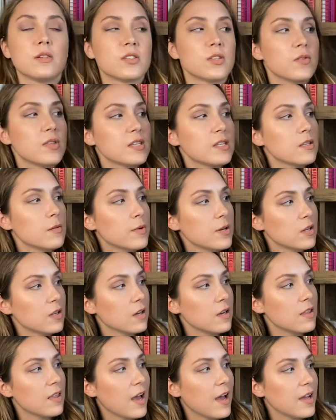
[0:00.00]
So this is a book
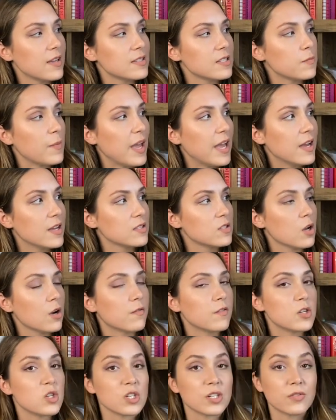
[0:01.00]
that spans
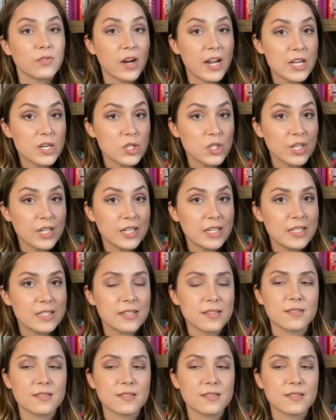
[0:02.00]
over generations.